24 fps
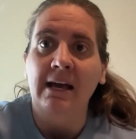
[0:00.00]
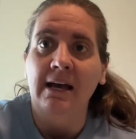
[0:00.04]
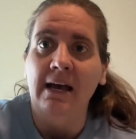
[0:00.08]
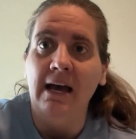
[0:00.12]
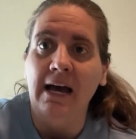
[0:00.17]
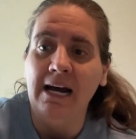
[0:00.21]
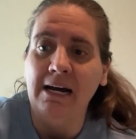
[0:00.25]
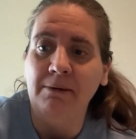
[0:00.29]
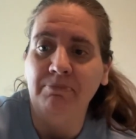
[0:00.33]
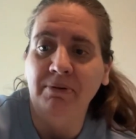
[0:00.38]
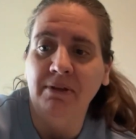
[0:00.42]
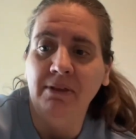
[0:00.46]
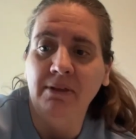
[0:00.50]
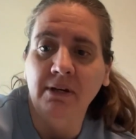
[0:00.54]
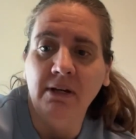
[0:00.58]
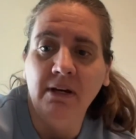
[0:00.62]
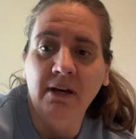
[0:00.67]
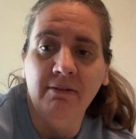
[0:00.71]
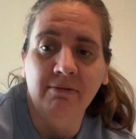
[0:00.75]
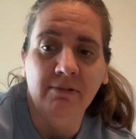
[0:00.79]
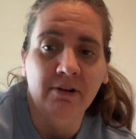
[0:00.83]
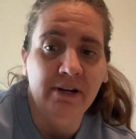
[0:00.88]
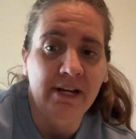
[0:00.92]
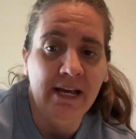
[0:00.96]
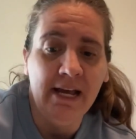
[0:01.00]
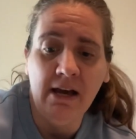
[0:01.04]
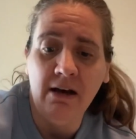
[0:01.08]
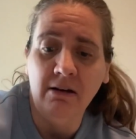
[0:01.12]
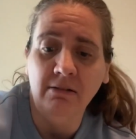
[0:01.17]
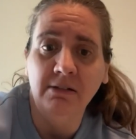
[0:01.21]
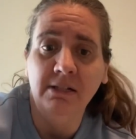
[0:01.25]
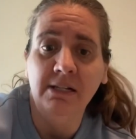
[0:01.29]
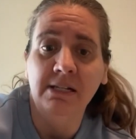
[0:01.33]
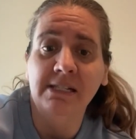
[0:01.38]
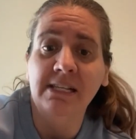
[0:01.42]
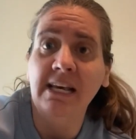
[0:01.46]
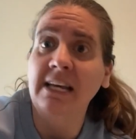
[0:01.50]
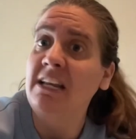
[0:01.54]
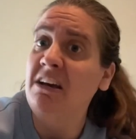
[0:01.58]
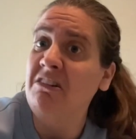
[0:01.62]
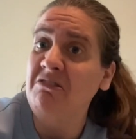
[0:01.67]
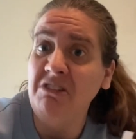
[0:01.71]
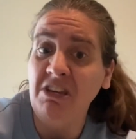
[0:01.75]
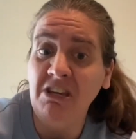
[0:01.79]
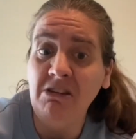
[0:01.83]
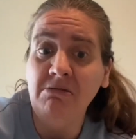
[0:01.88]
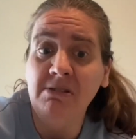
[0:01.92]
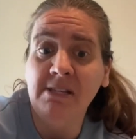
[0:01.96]
I put the cover down because I don't
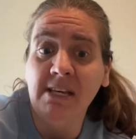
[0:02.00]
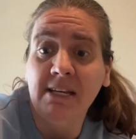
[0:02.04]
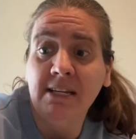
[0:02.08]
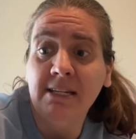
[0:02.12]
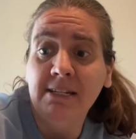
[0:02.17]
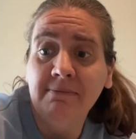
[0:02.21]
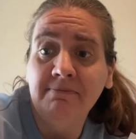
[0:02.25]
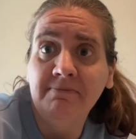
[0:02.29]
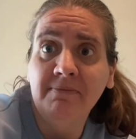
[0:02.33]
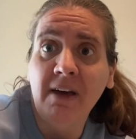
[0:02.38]
use it.